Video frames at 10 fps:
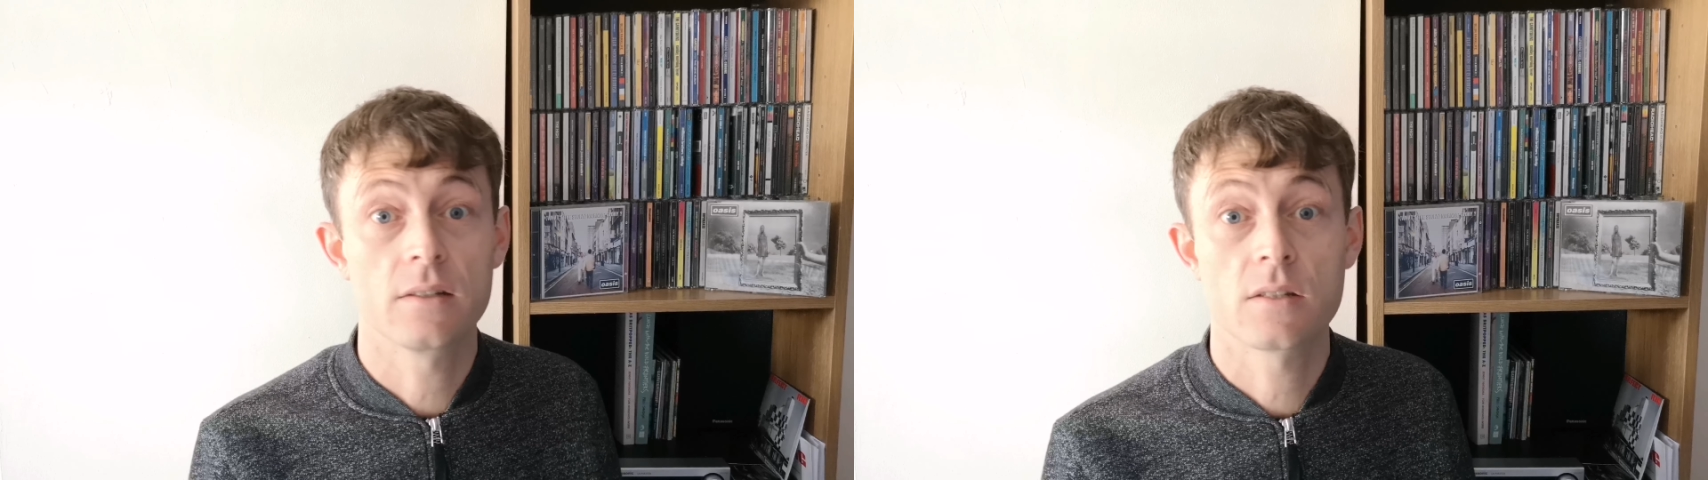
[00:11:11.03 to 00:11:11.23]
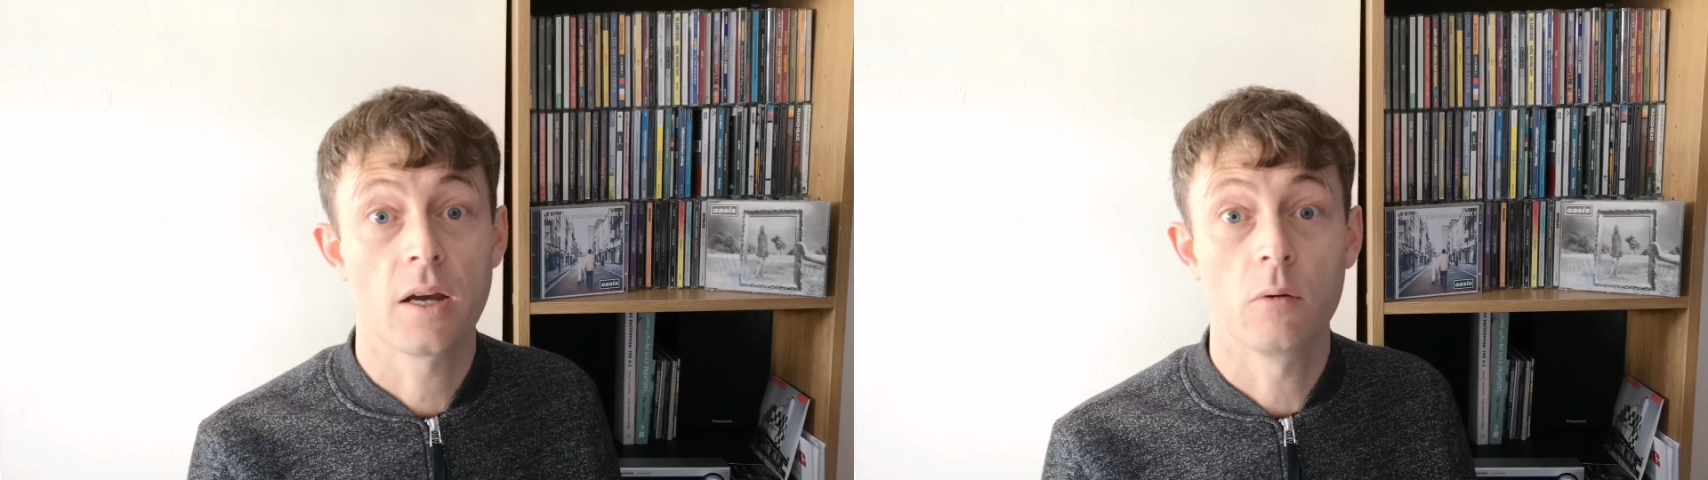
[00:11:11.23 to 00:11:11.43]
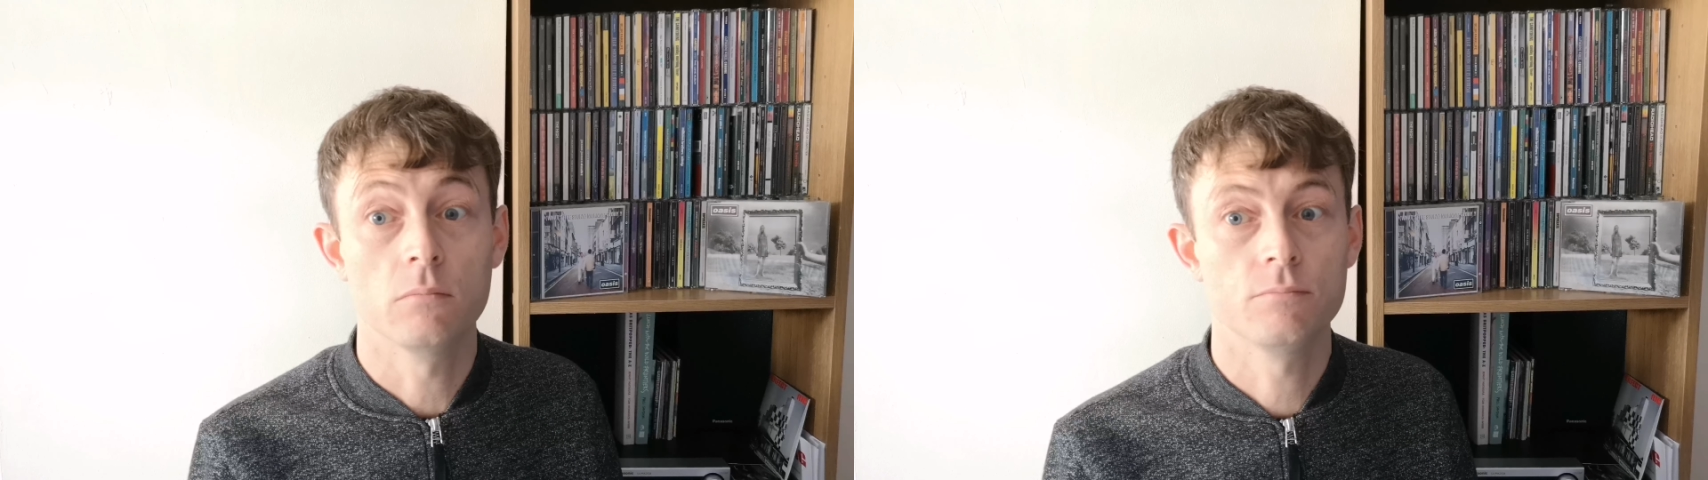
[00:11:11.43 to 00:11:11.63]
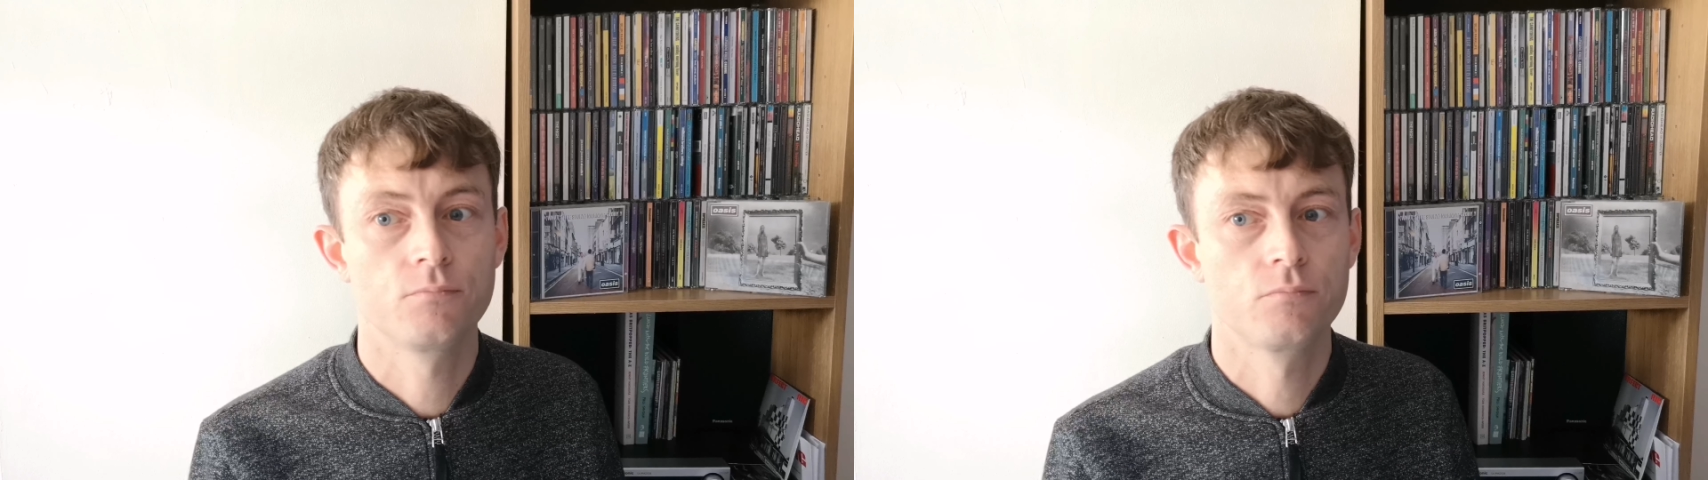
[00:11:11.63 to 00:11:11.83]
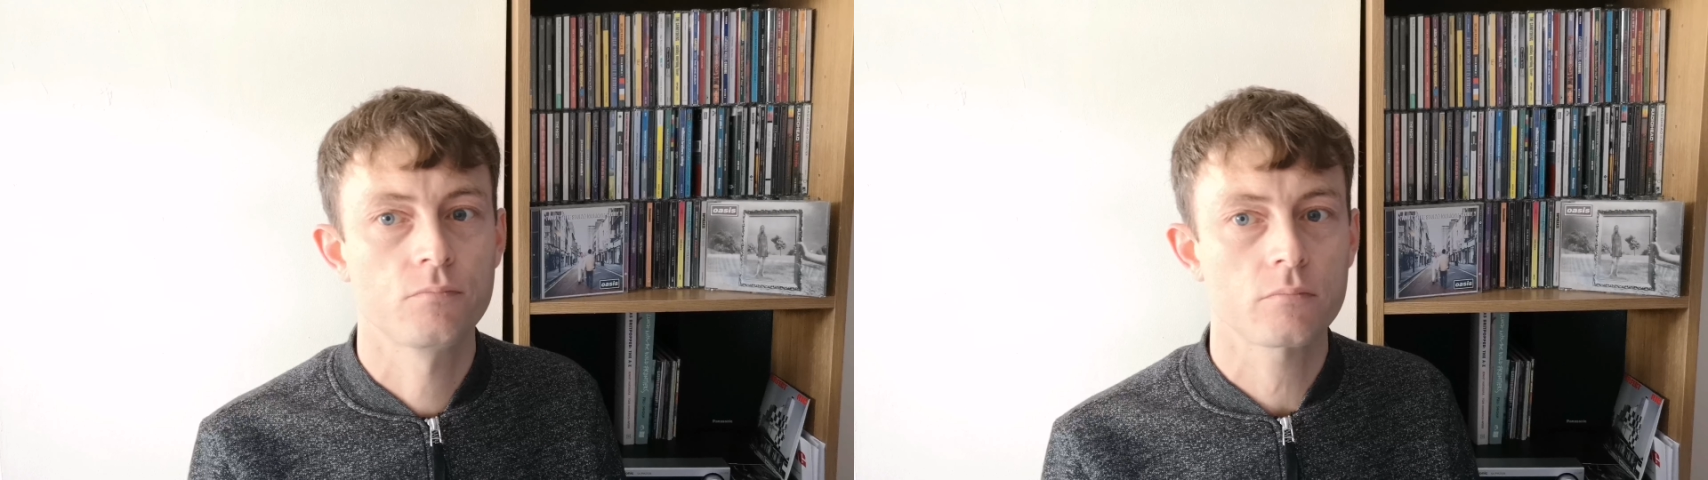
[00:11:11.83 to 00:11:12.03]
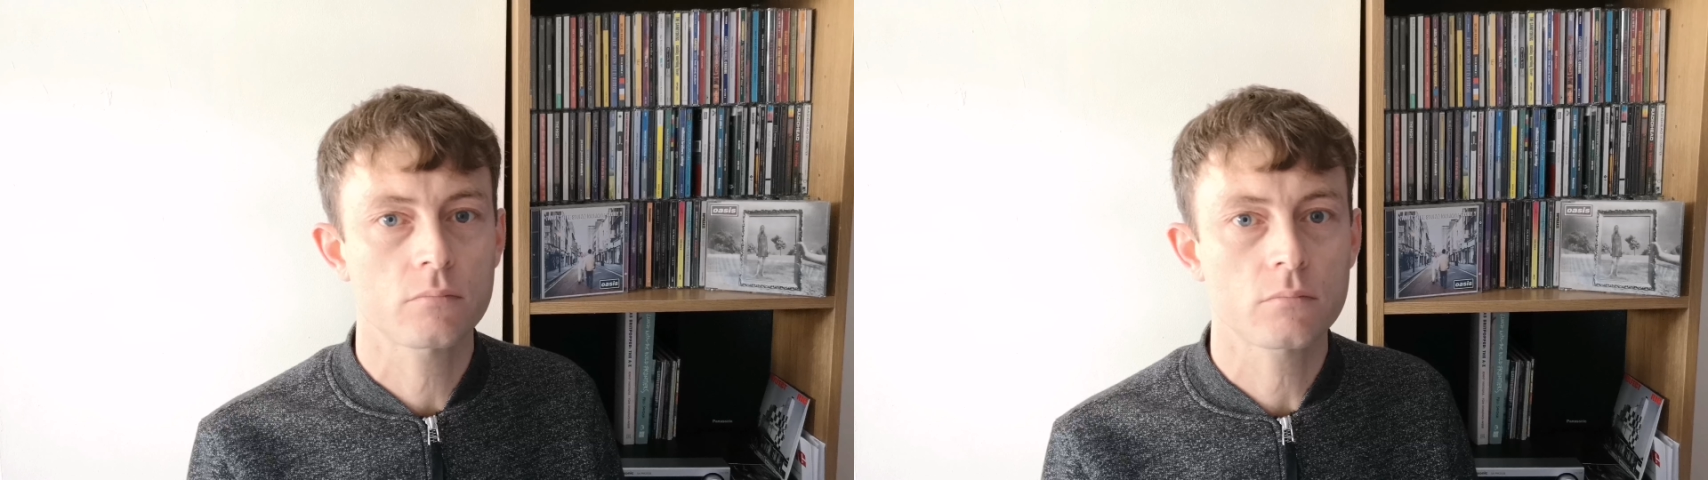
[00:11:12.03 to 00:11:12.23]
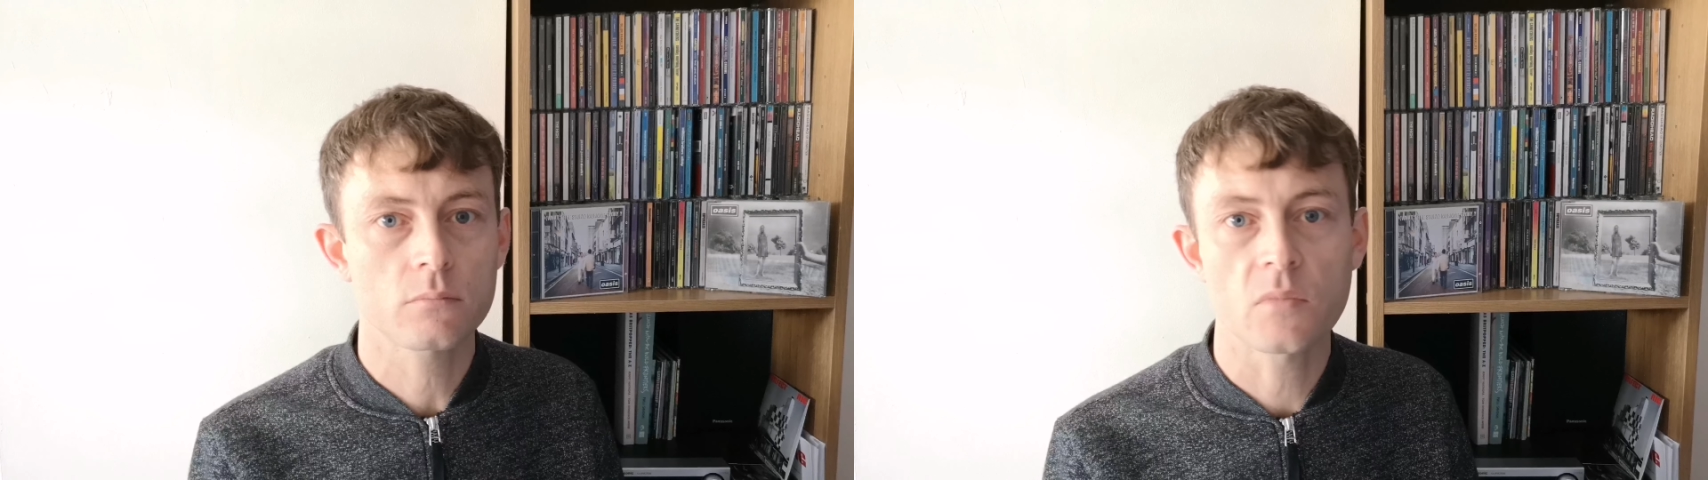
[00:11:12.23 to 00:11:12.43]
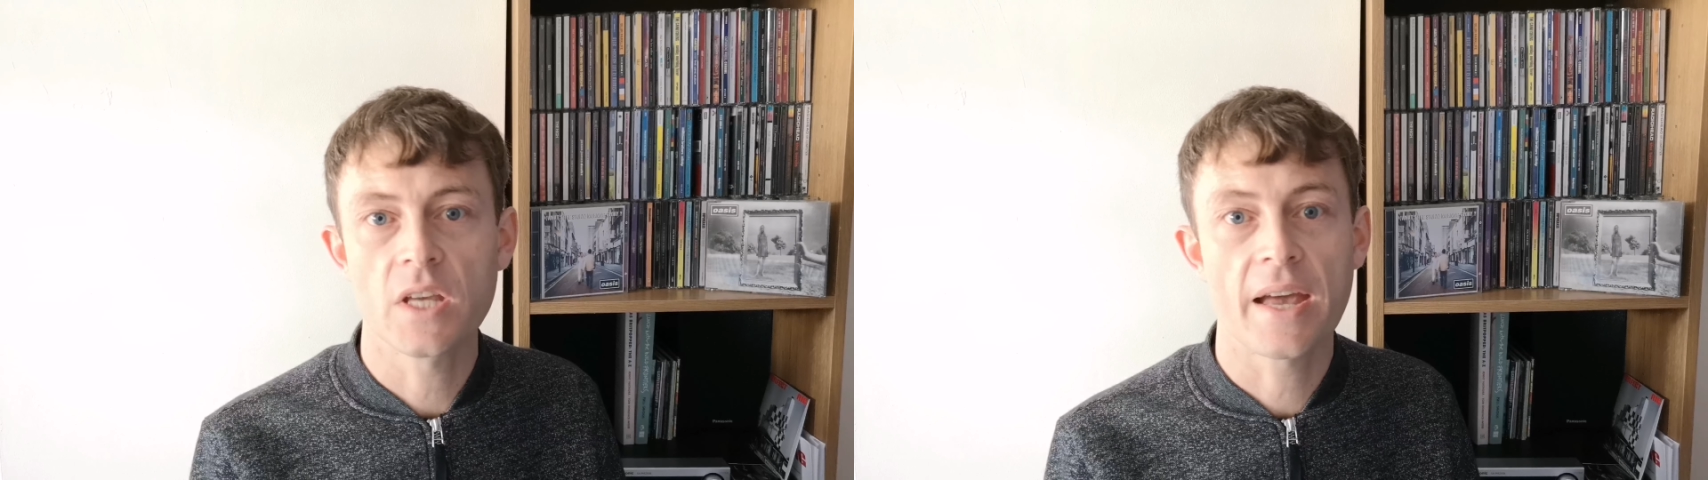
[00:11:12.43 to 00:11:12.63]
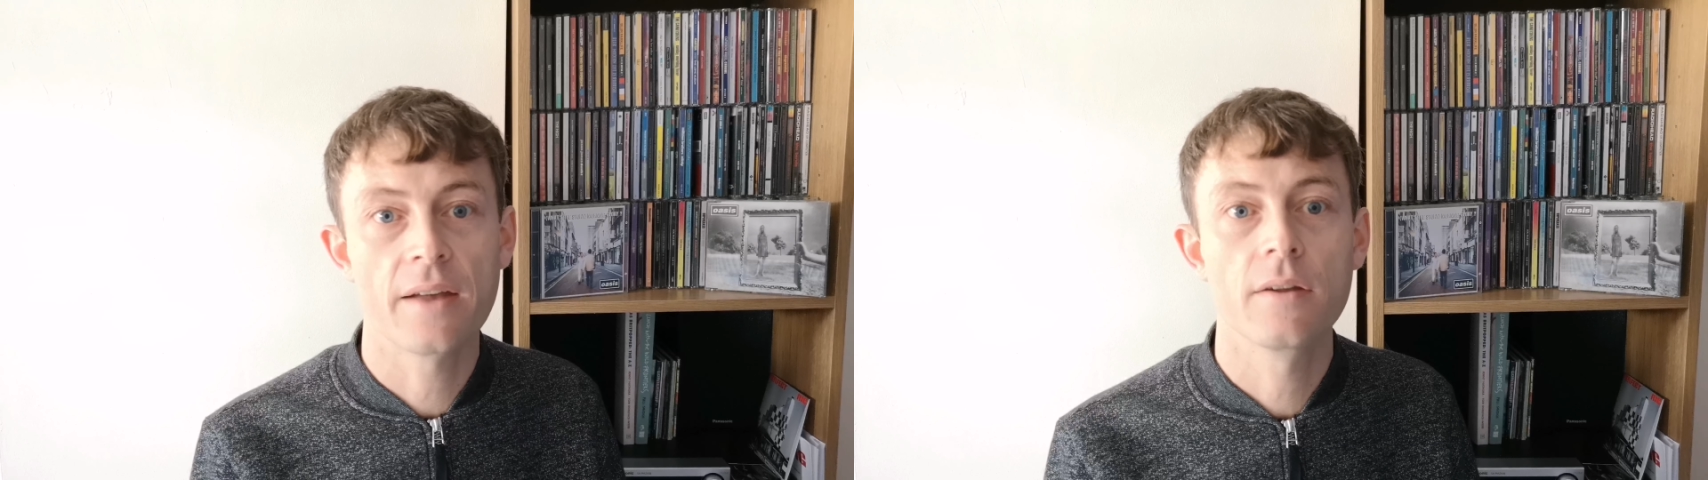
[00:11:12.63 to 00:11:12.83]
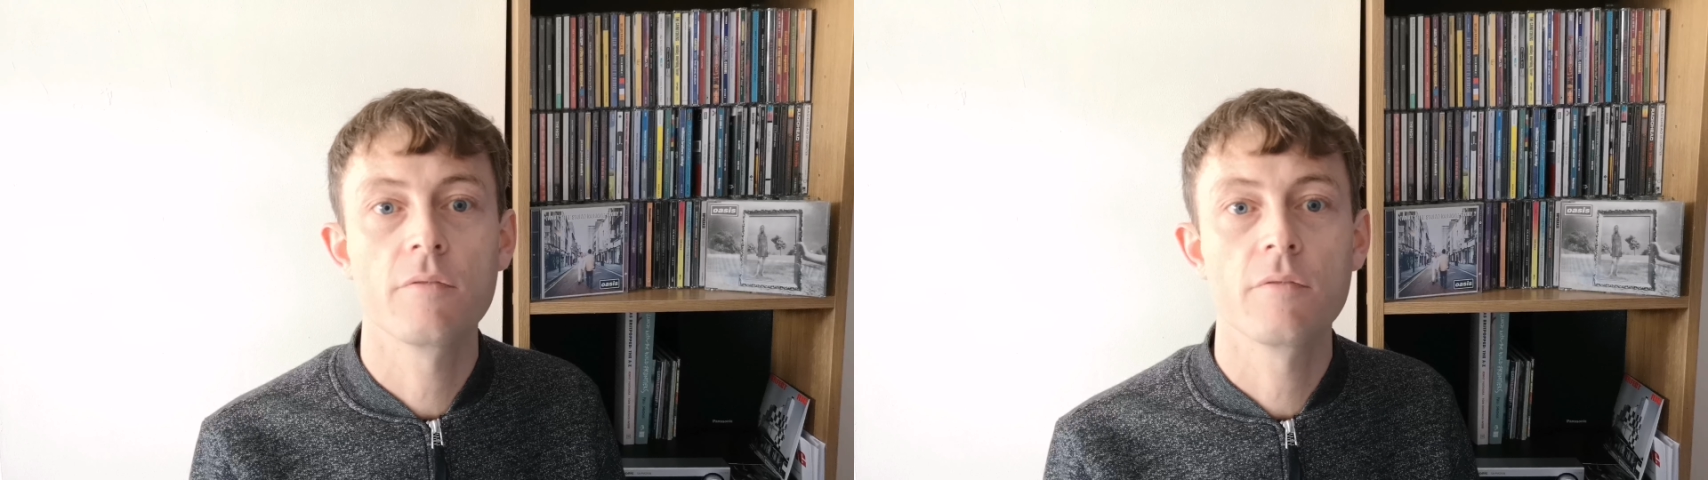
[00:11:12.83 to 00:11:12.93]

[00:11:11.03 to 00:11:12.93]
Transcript: So yeah,